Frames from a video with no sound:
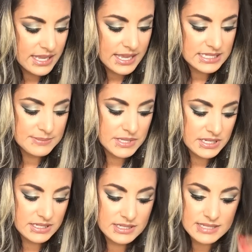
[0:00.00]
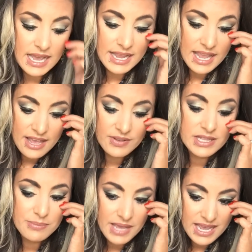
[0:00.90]
case, because I have in
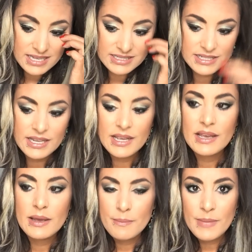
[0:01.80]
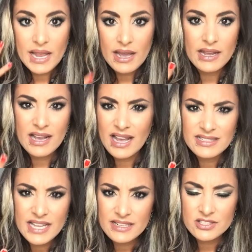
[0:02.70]
the past, my
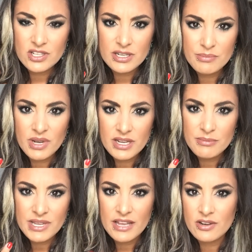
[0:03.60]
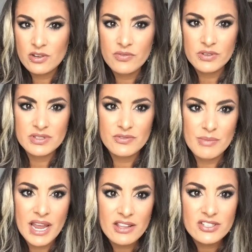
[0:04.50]
contacts started bugging me. I don't know if it was from
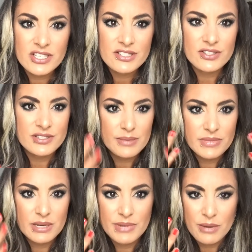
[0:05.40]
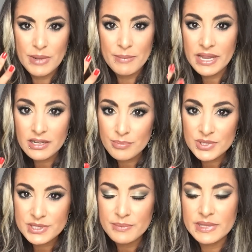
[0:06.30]
allergies or something about my makeup or
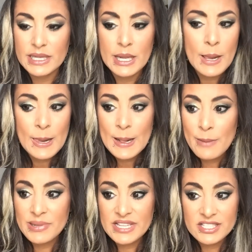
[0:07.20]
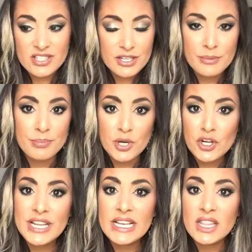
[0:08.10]
something, but they started
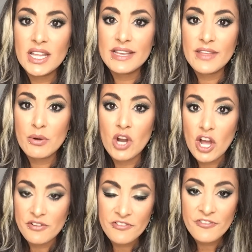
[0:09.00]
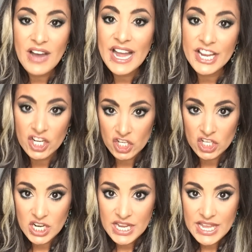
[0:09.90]
burning like they were on
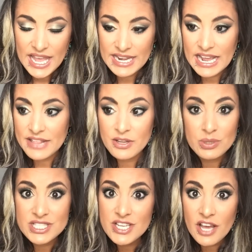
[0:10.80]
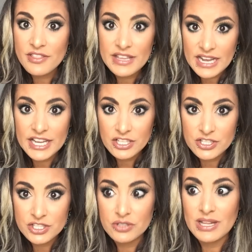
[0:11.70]
fire. And there was nothing I could
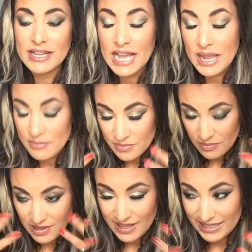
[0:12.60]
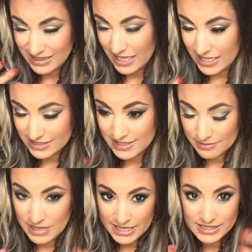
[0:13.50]
do. Like, I'm like this, and
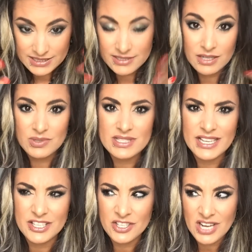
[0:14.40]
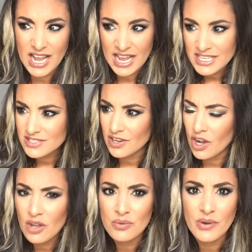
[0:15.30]
my son was like, your eyes are
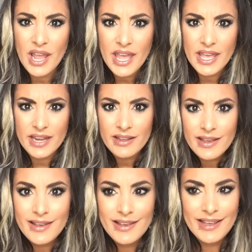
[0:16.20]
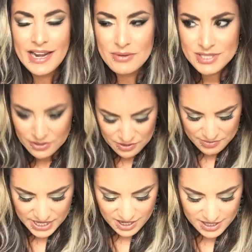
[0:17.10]
all red. And I was so
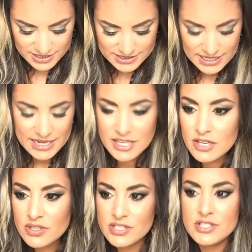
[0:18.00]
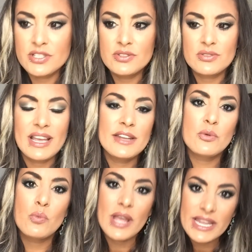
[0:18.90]
embarrassed, and I didn't know what to do, so I had to
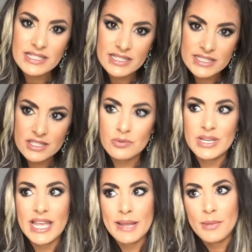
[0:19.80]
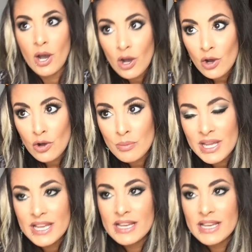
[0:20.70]
wait until we came home